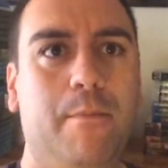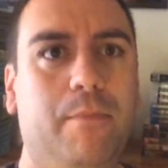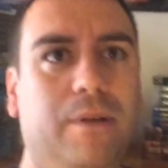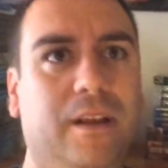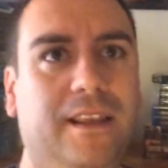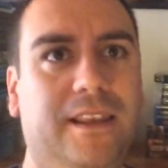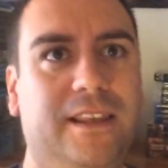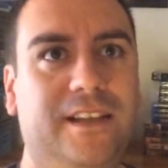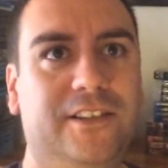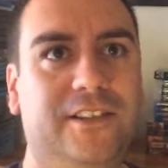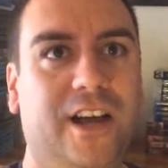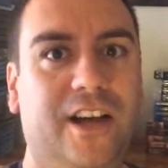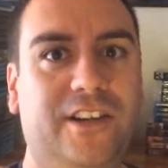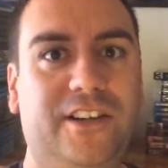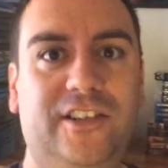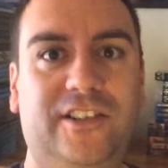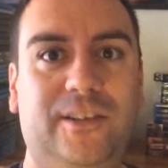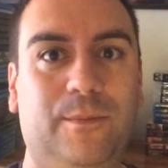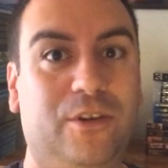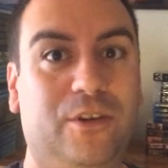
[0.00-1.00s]
But there's
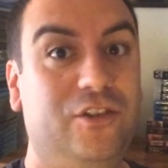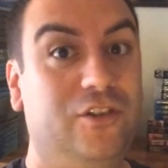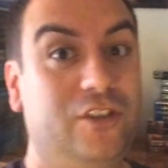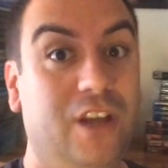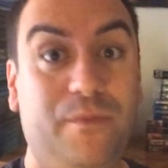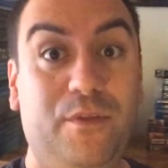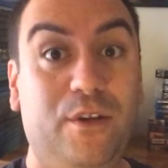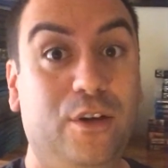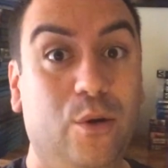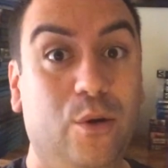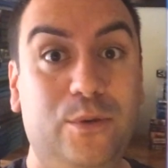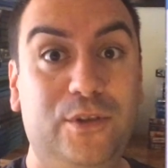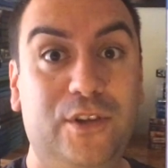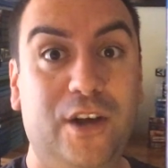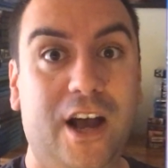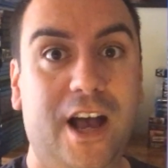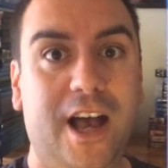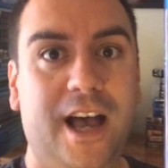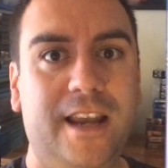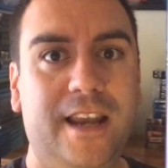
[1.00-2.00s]
actually some stuff that goes
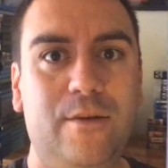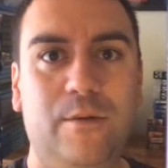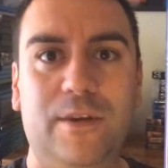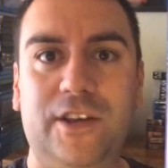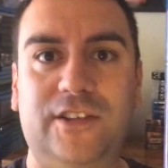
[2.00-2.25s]
on where